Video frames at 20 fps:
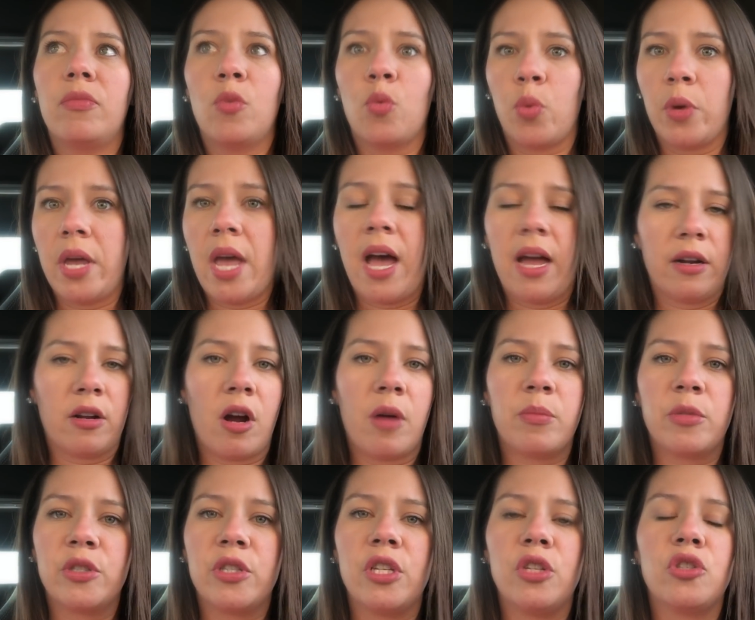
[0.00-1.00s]
we had
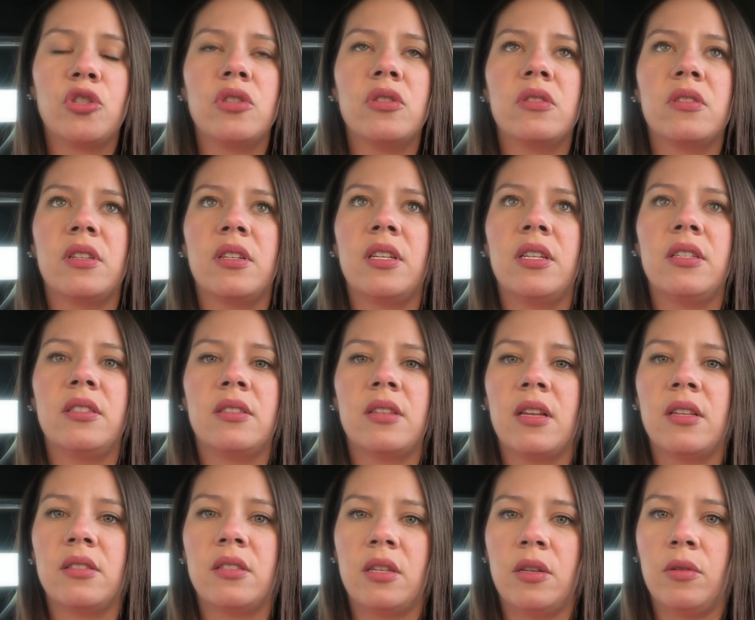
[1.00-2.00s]
conversations, and he
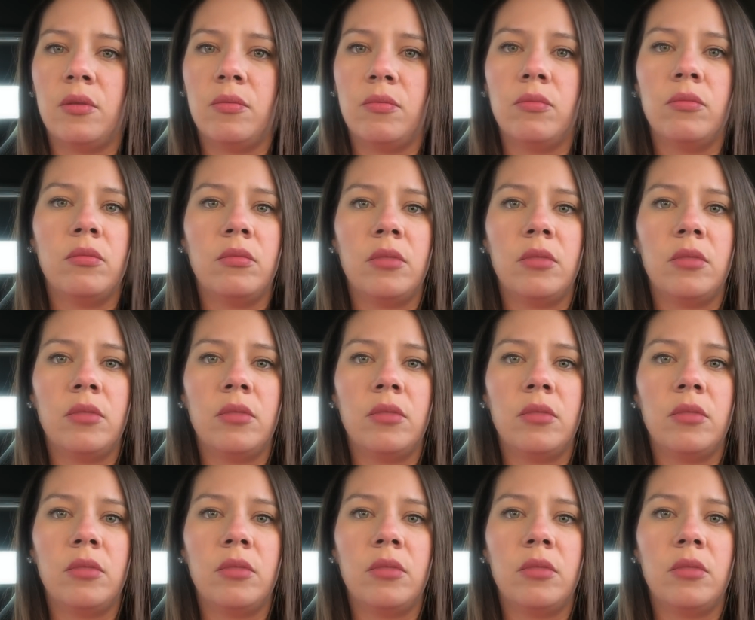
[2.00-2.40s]
says he